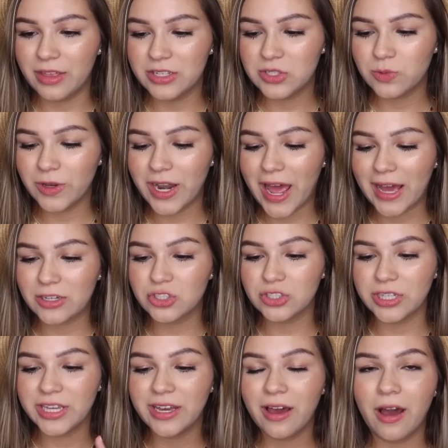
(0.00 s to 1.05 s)
This one
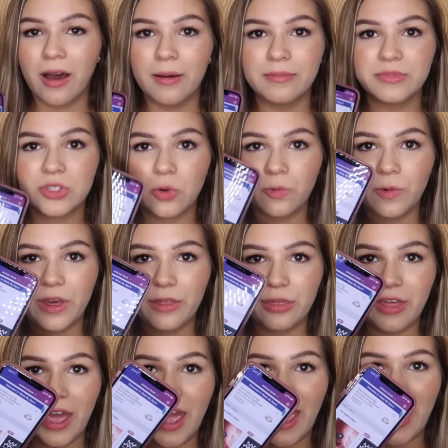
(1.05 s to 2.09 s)
actually comes
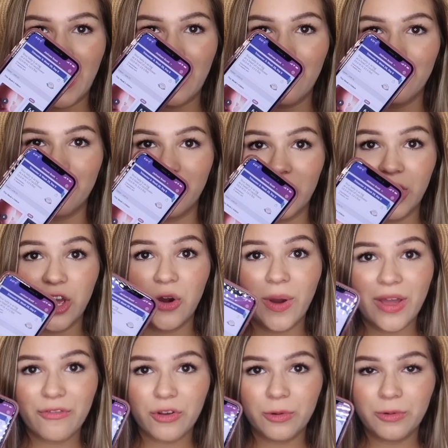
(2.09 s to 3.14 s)
with a video
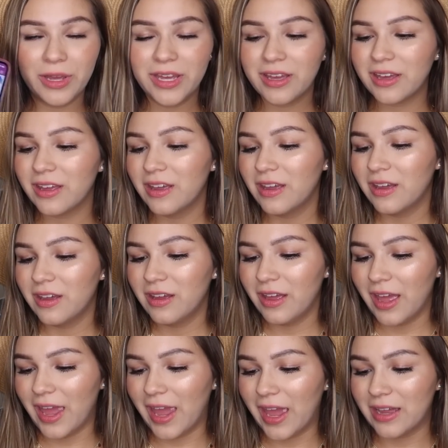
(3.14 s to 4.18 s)
every week,
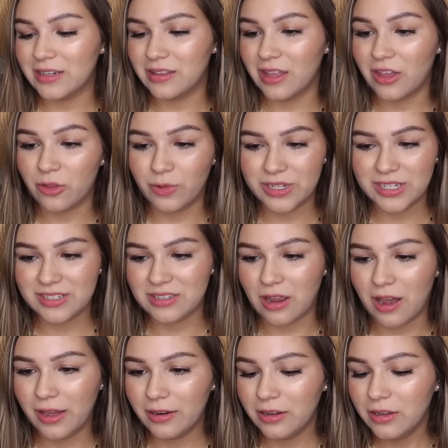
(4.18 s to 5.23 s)
and the other one does
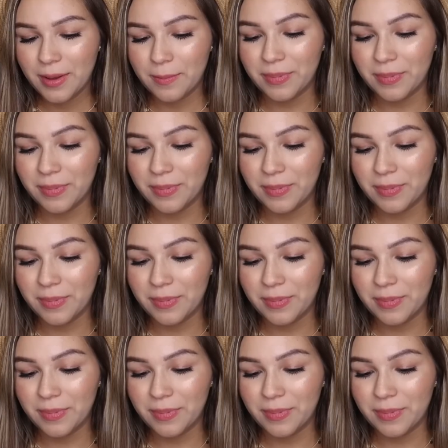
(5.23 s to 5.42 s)
not.